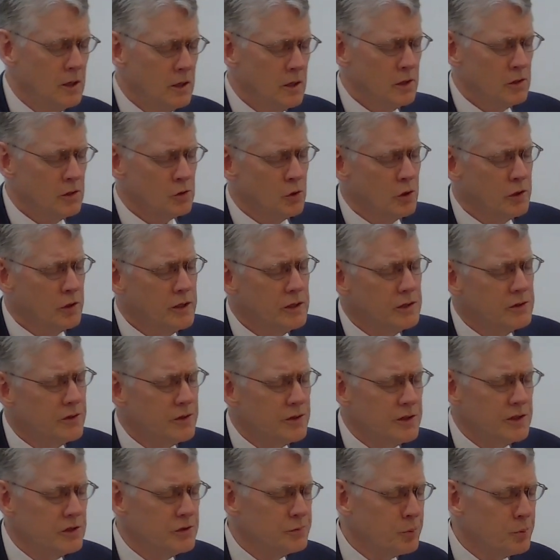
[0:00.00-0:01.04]
looking to
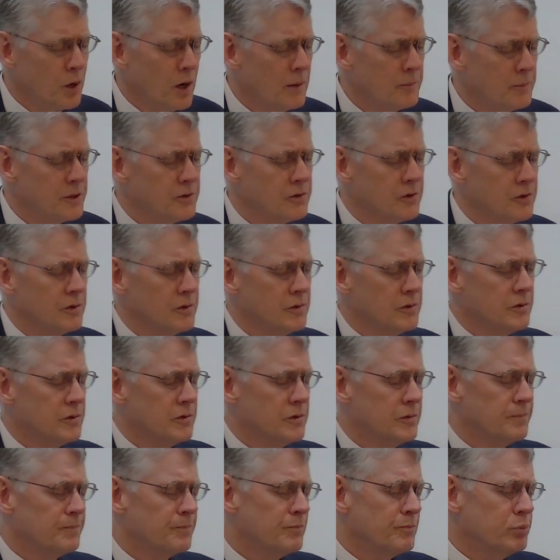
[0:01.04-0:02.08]
these promises,
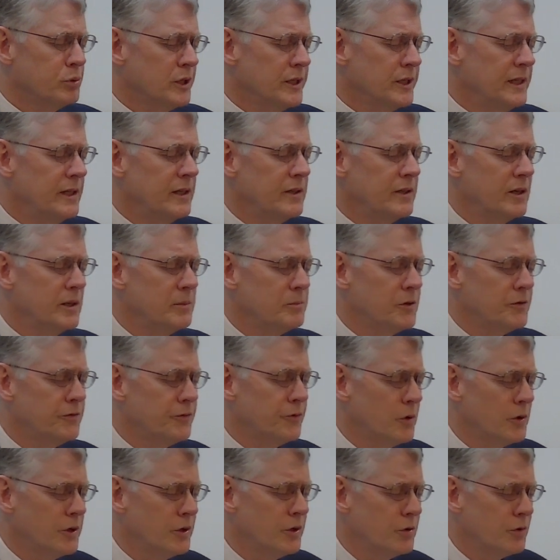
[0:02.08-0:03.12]
pleading them
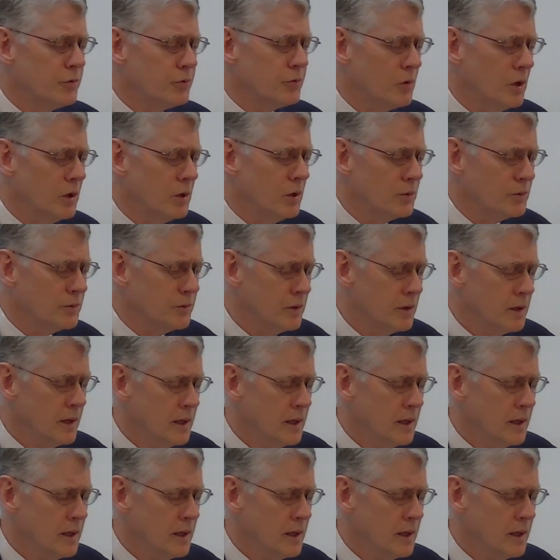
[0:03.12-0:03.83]
before your throne,